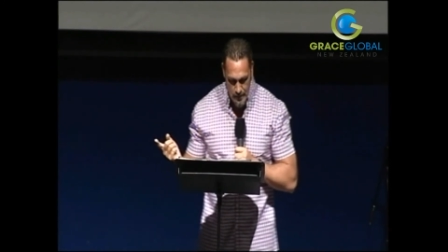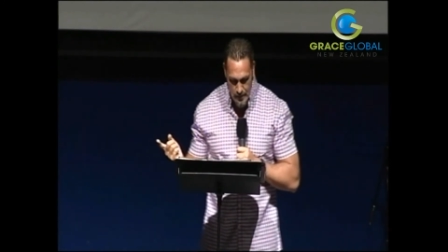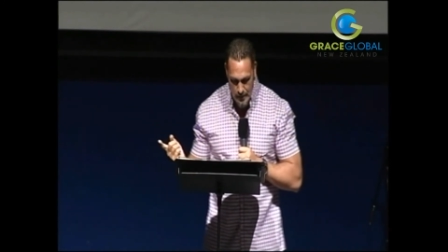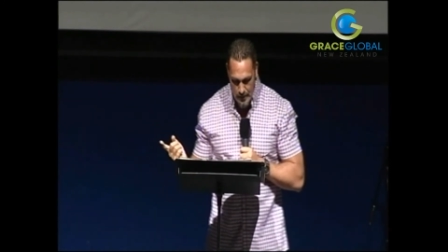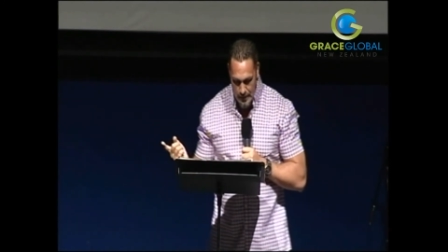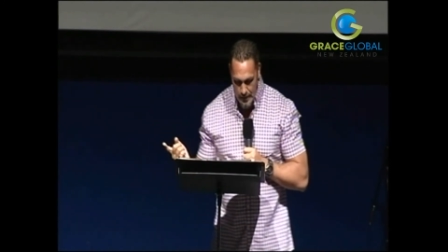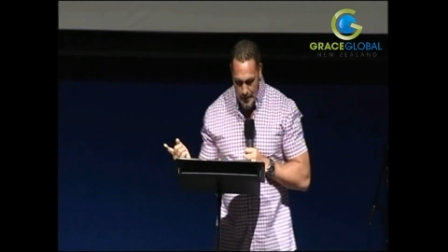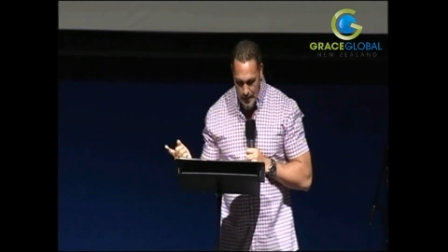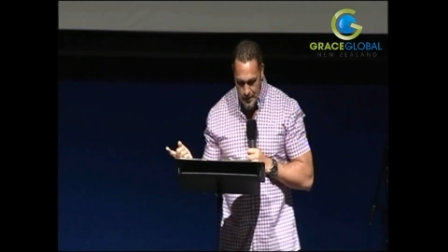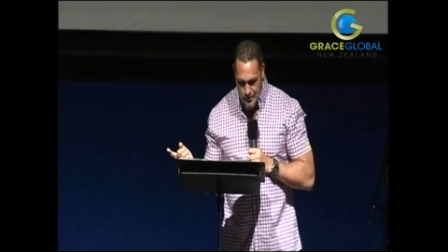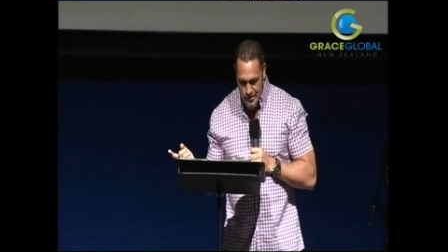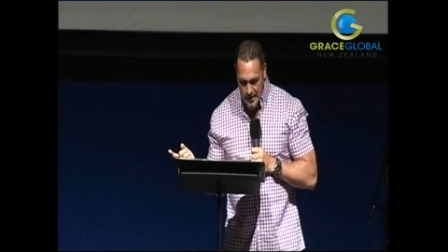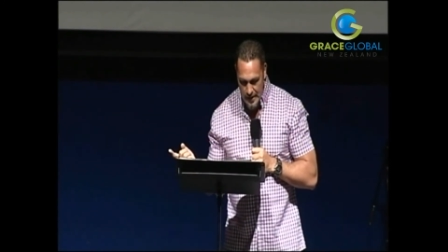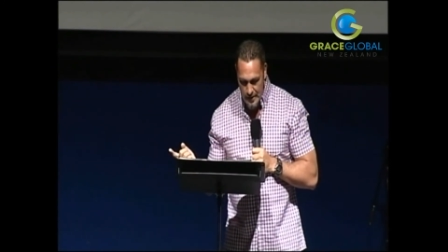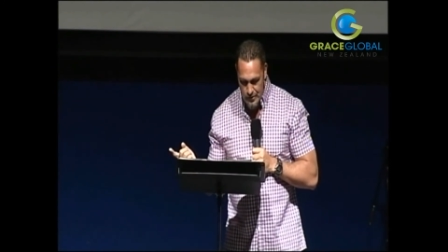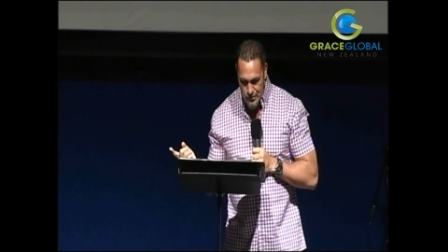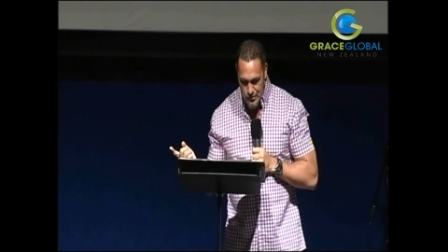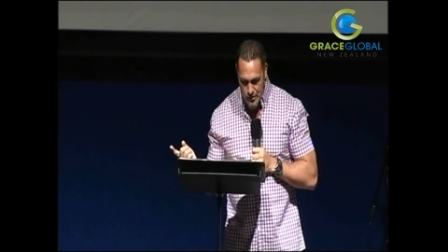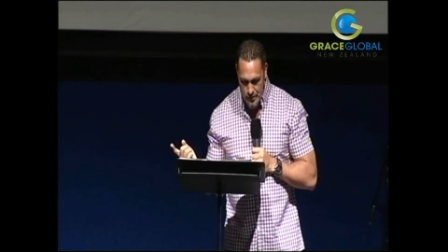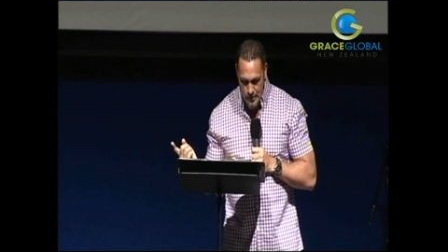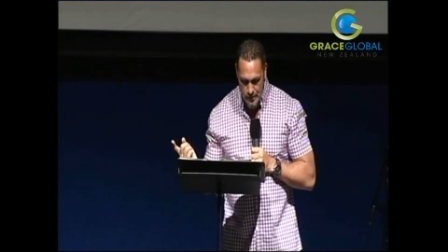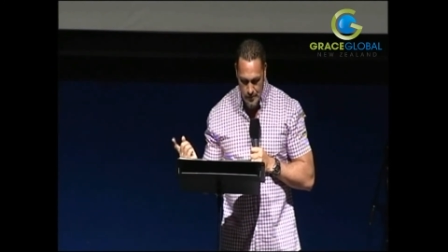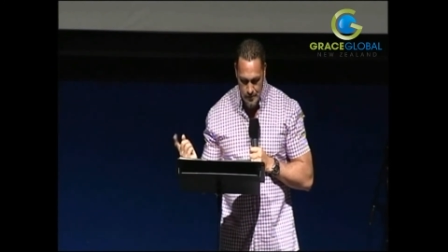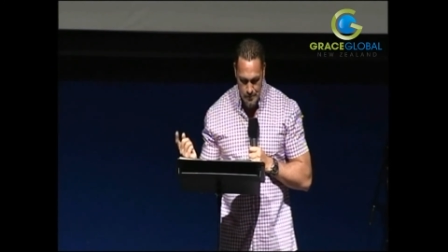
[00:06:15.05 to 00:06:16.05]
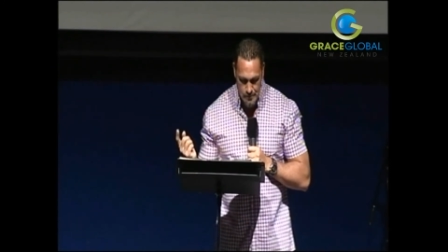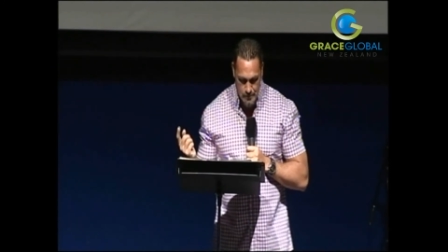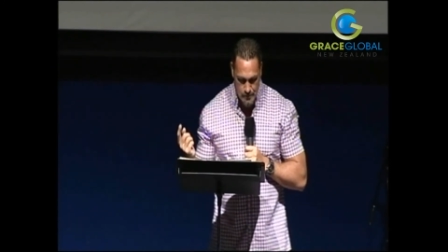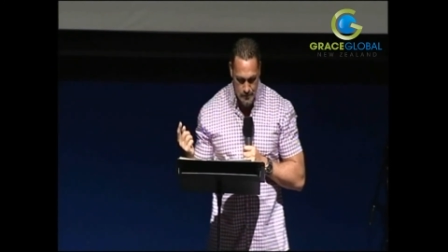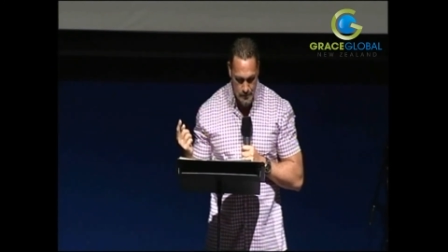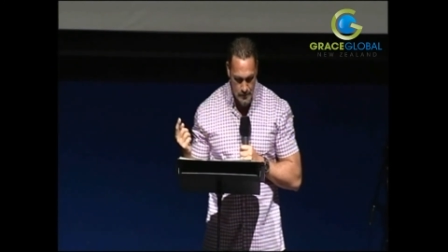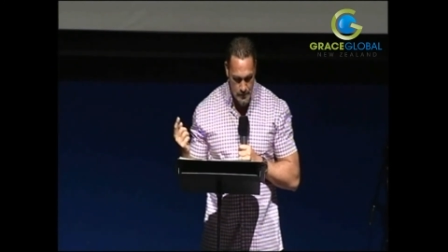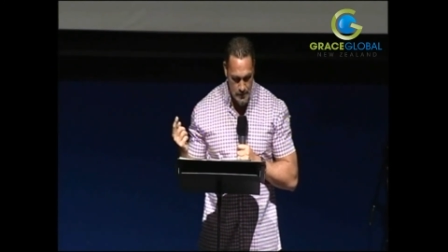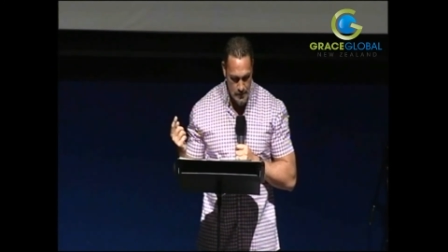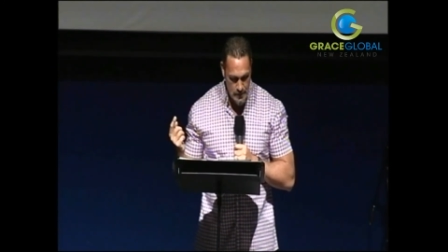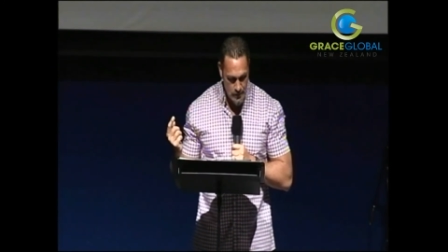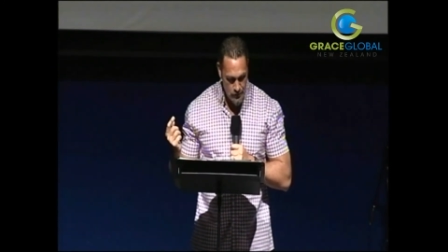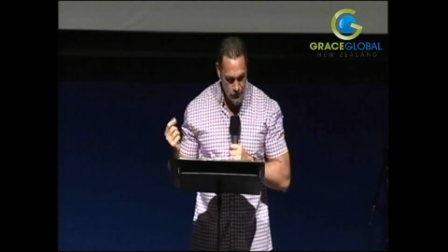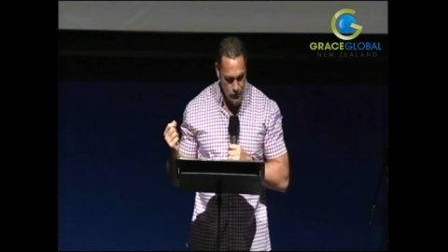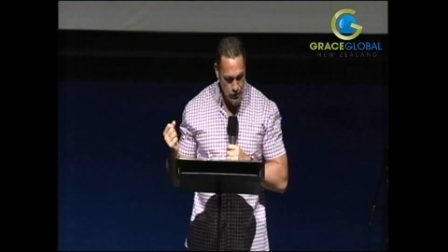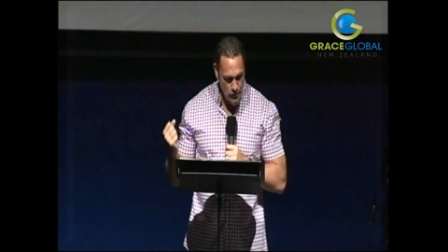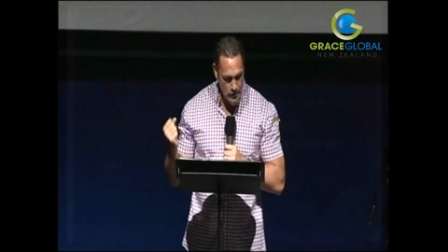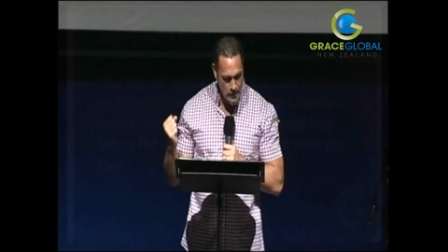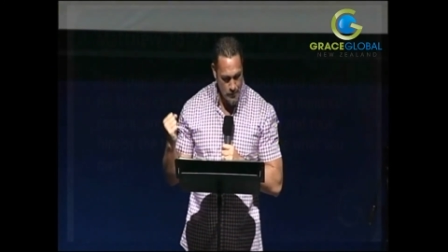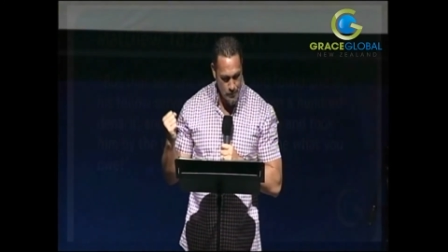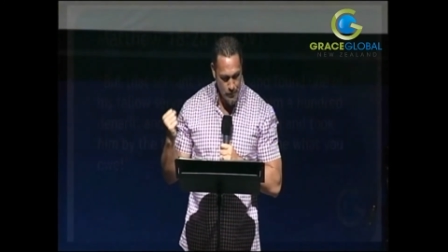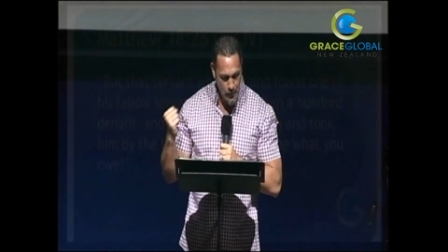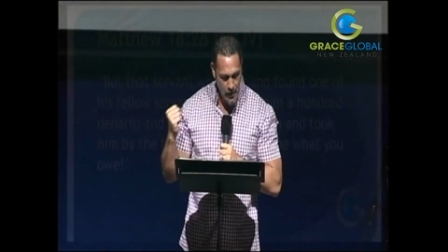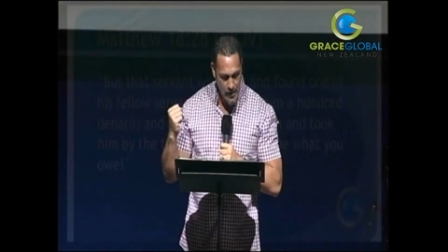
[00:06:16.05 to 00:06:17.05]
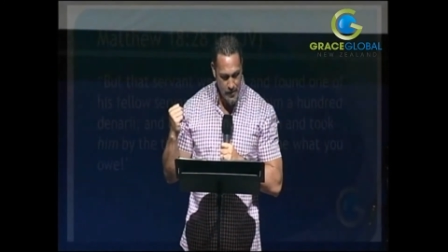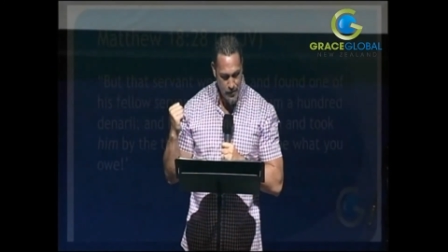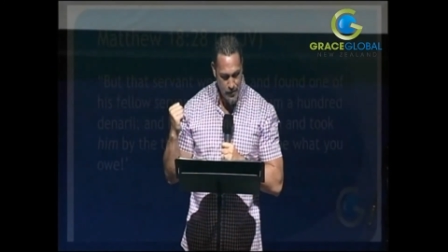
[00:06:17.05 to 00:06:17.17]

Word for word: laid his hands on him, took him by the